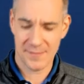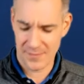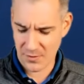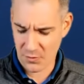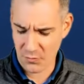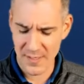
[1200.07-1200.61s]

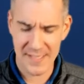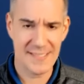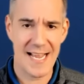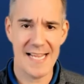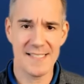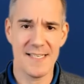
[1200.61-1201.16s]
to
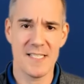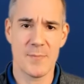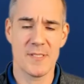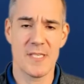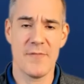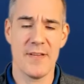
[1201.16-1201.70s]
criticize any
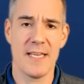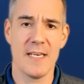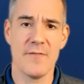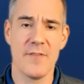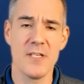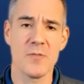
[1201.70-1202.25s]
specific
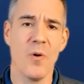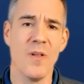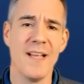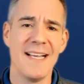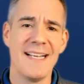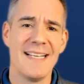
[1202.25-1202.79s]

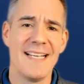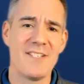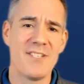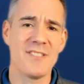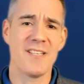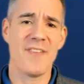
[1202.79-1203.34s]
individual. It's
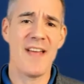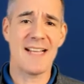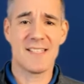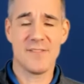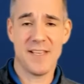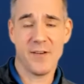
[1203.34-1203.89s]
just the
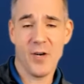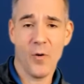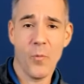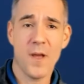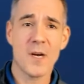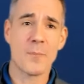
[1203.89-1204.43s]
fact that, you know,
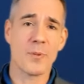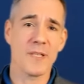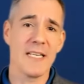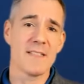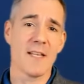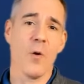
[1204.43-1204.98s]
what are
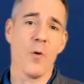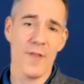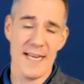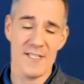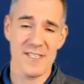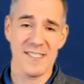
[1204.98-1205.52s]
beliefs that hold
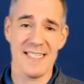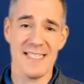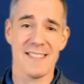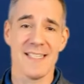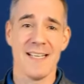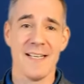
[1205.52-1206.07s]

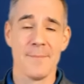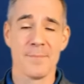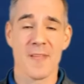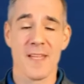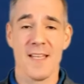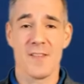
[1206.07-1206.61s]
agencies,
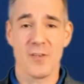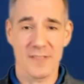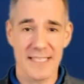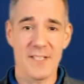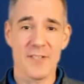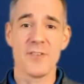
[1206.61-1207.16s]
their
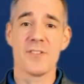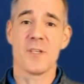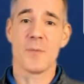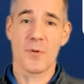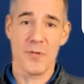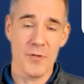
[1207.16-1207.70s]
leaders,
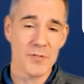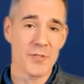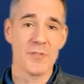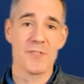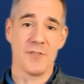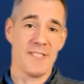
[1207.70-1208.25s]
their
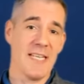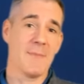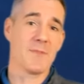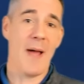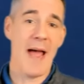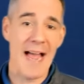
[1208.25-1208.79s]
producers, their
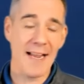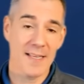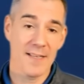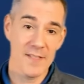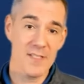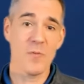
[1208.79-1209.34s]
teams back?
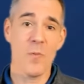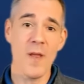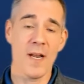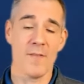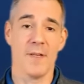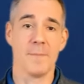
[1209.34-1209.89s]
This is one
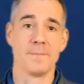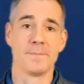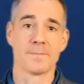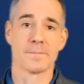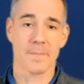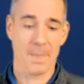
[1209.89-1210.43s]
of them.
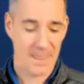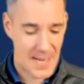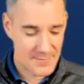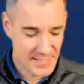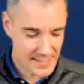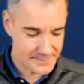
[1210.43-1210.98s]

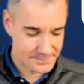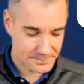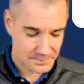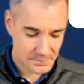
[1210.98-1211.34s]
I'm done.